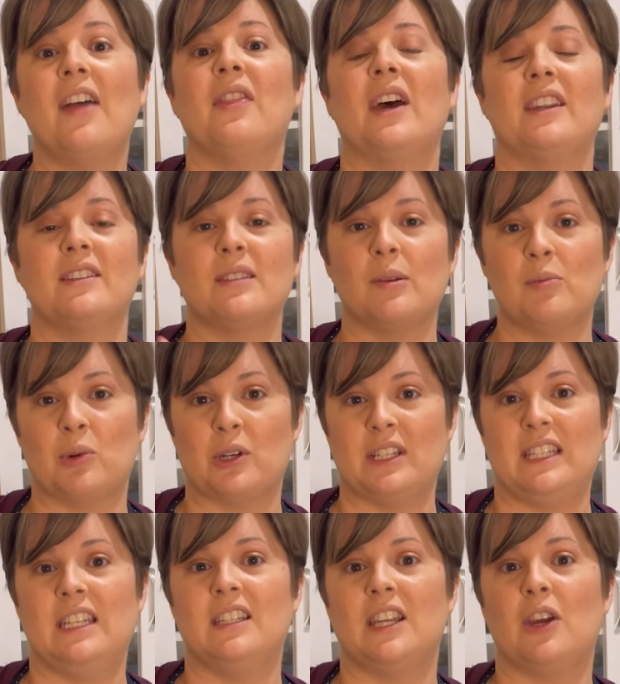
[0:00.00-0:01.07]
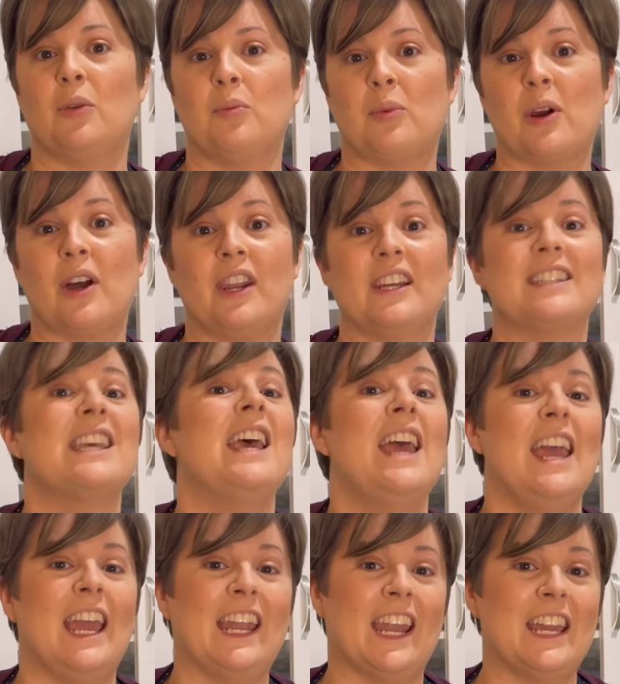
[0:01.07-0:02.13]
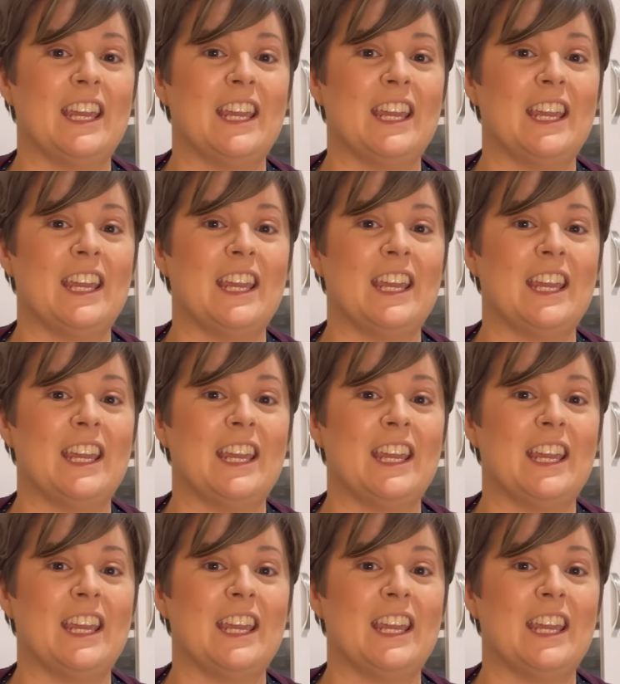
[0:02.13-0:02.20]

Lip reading: That is a more detailed product, and I